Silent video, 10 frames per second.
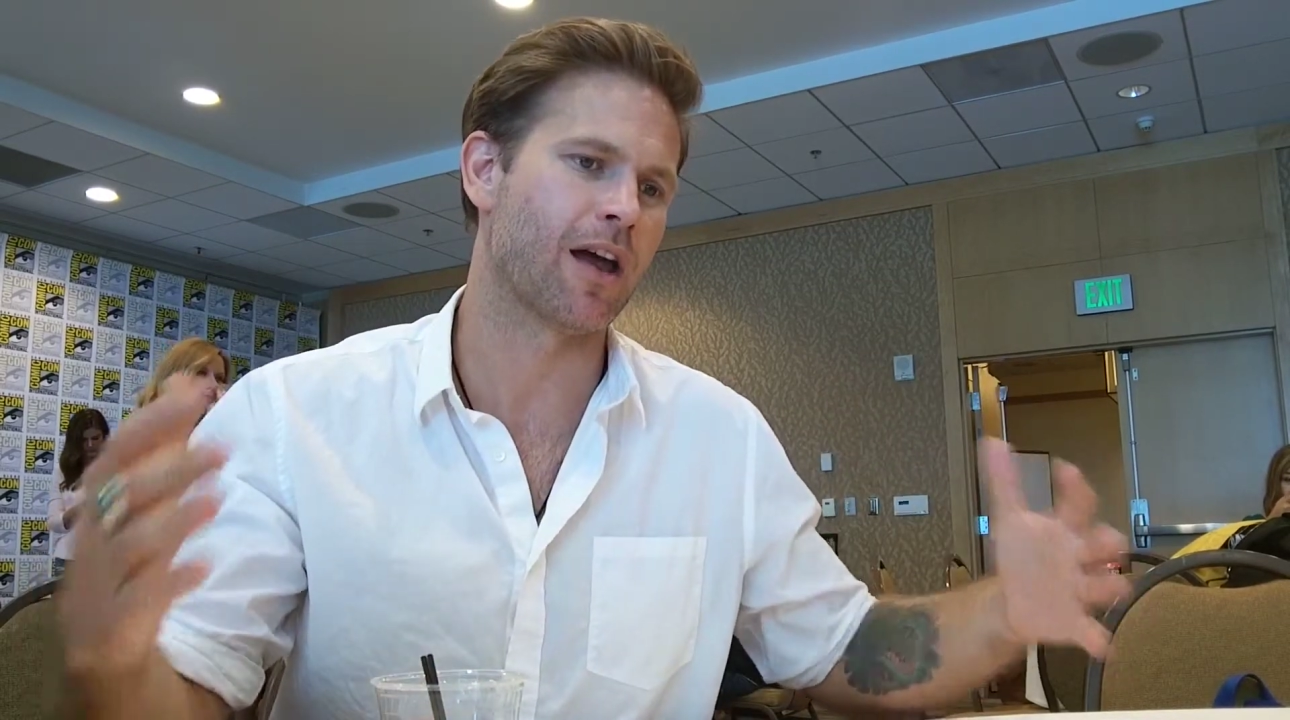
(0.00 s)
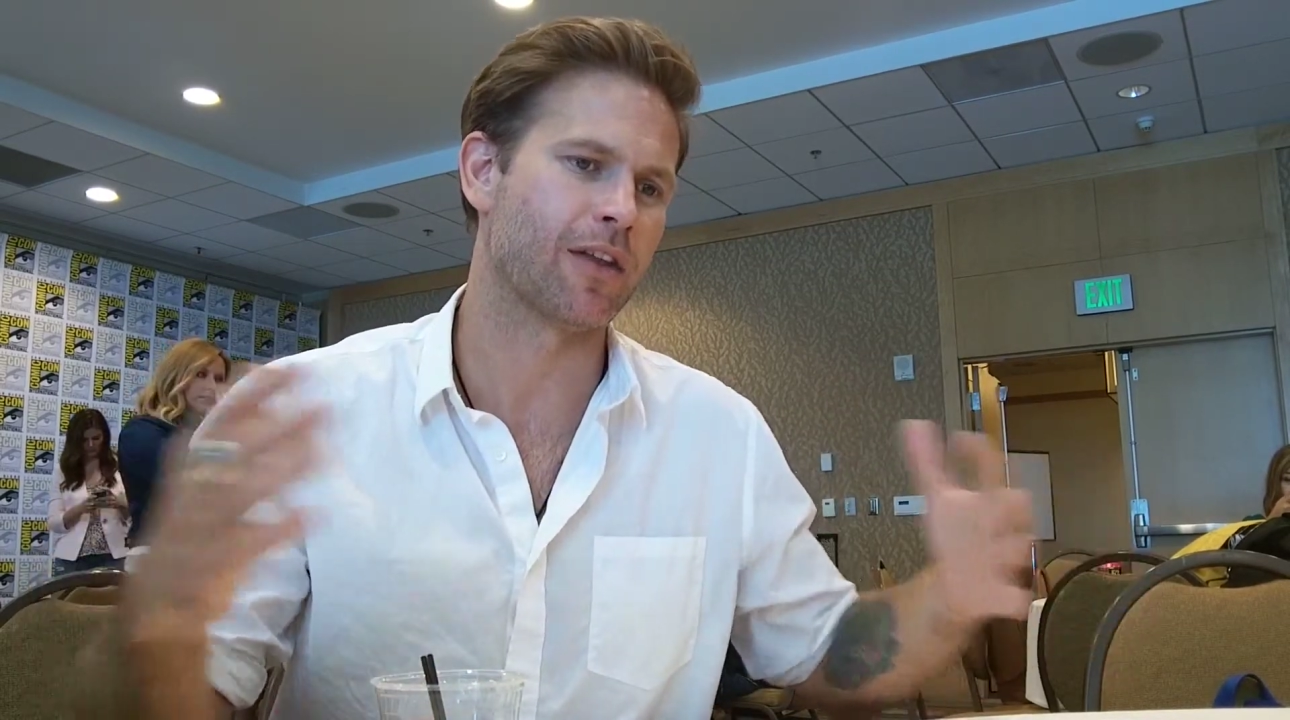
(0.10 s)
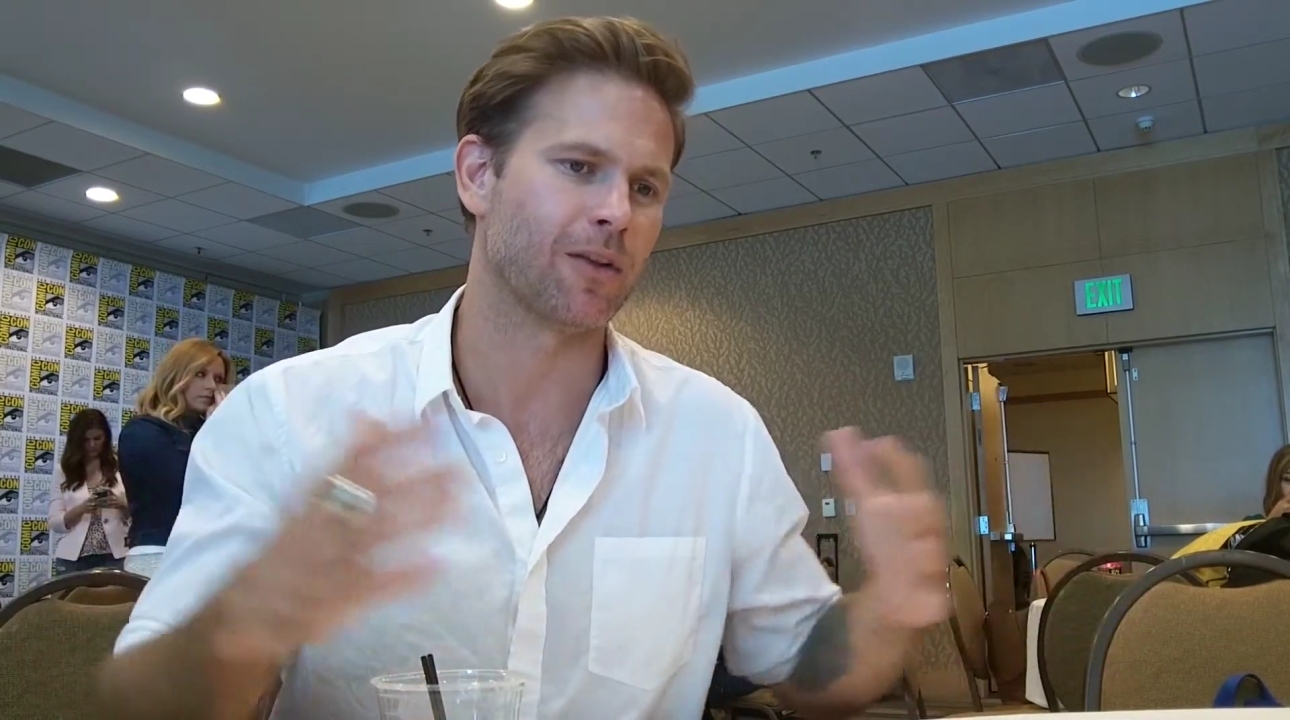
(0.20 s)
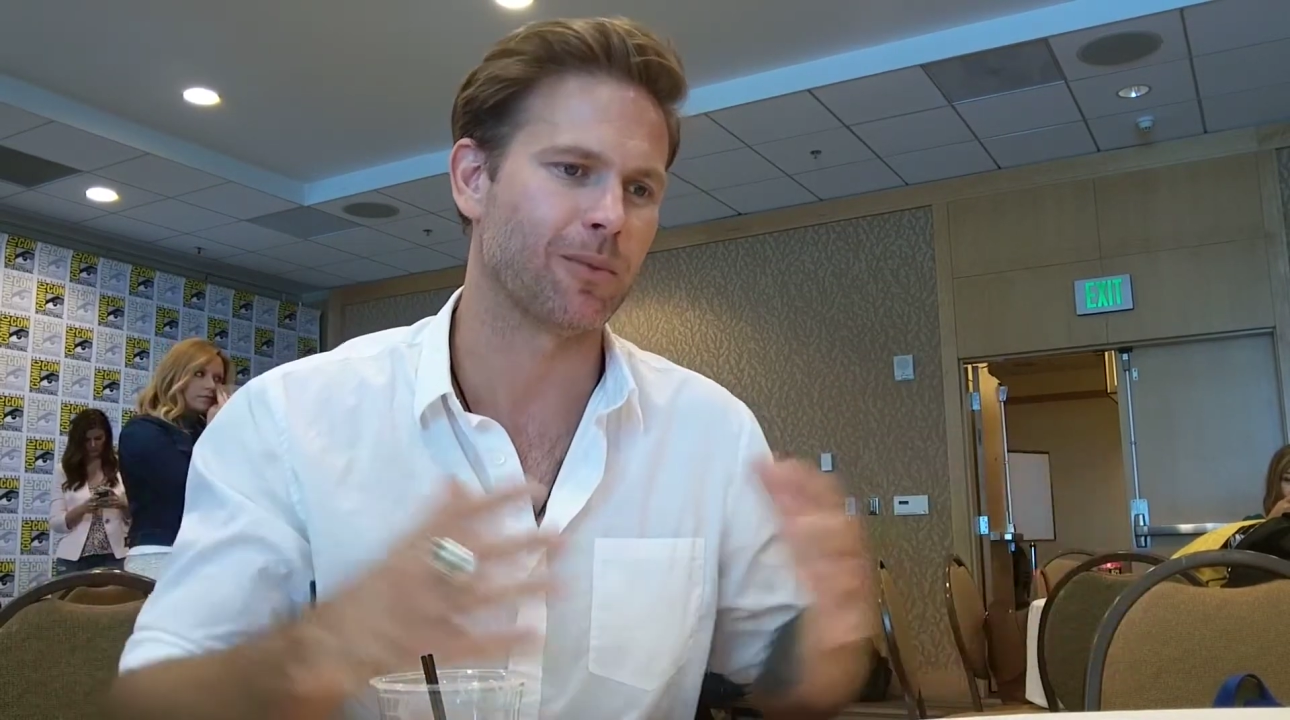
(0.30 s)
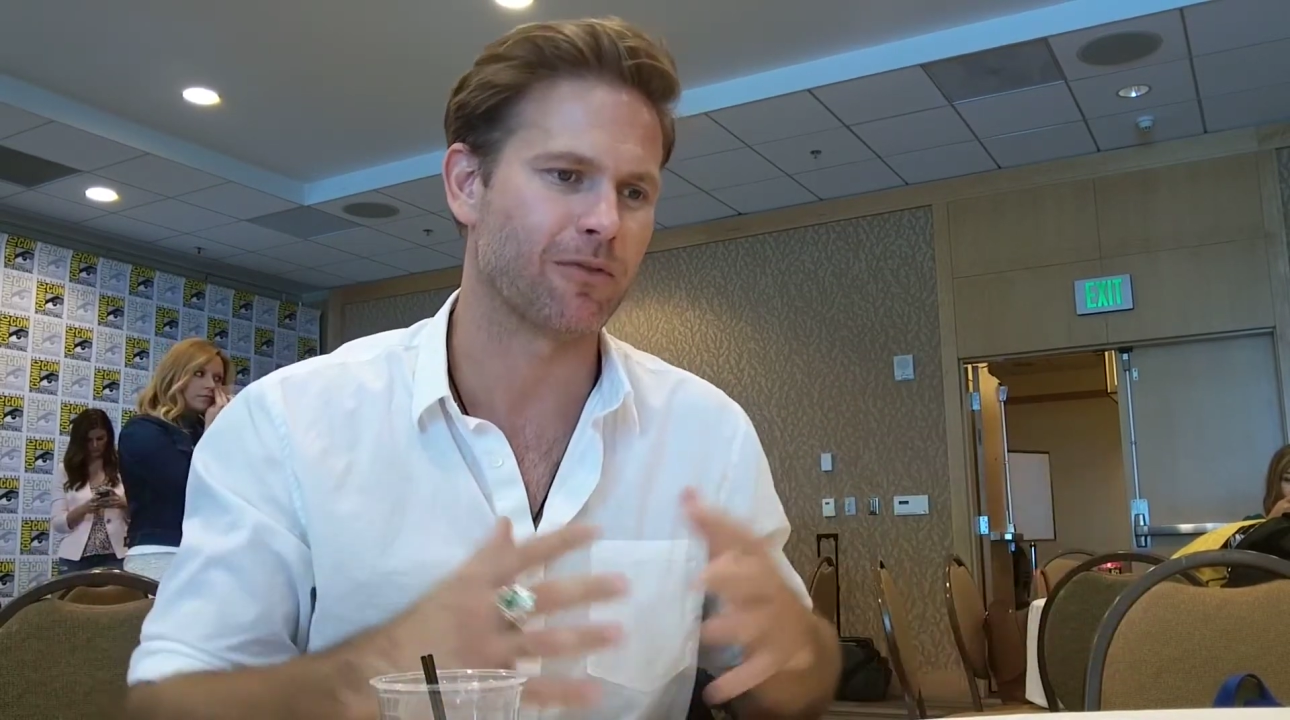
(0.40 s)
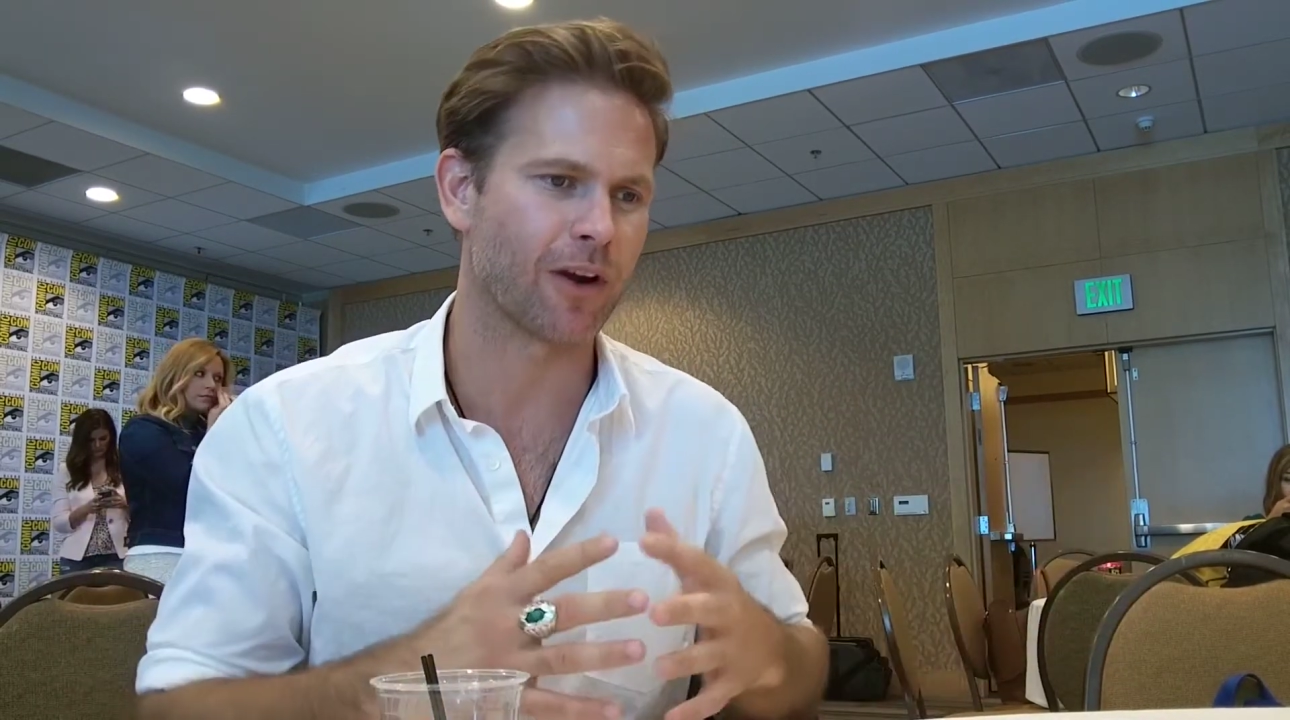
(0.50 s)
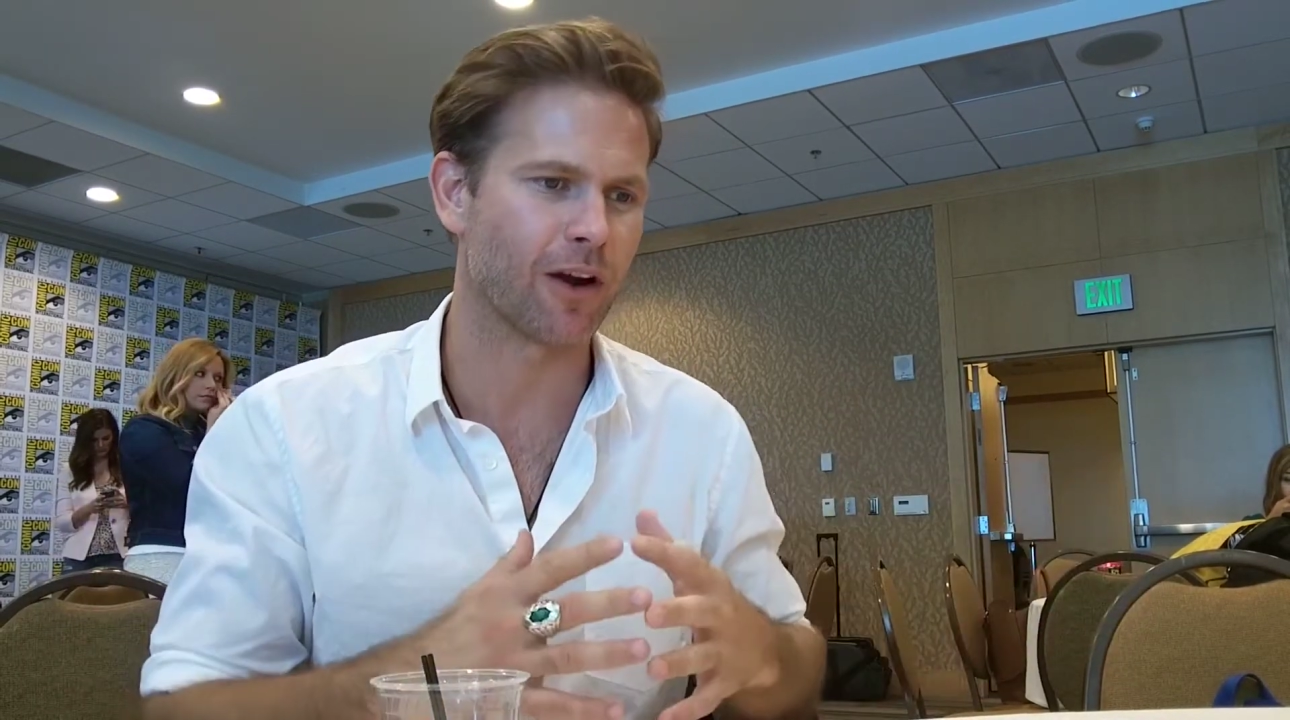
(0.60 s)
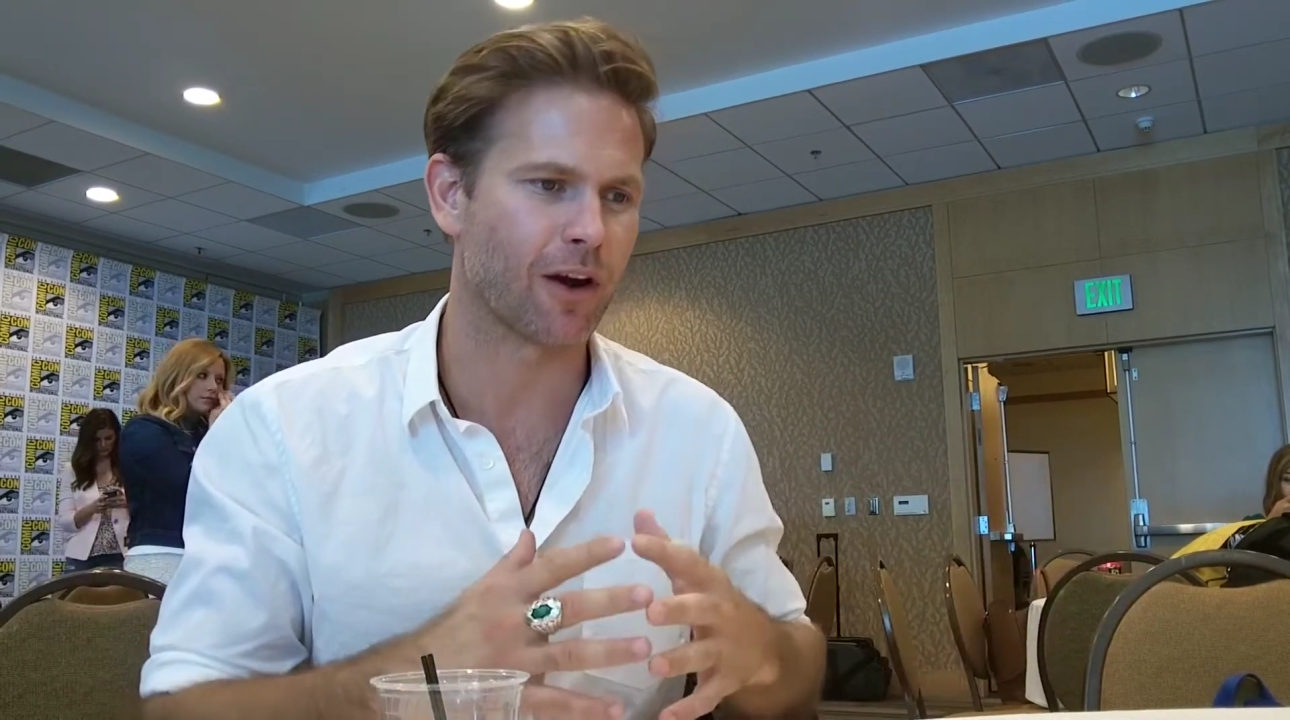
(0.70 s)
I think it'd be very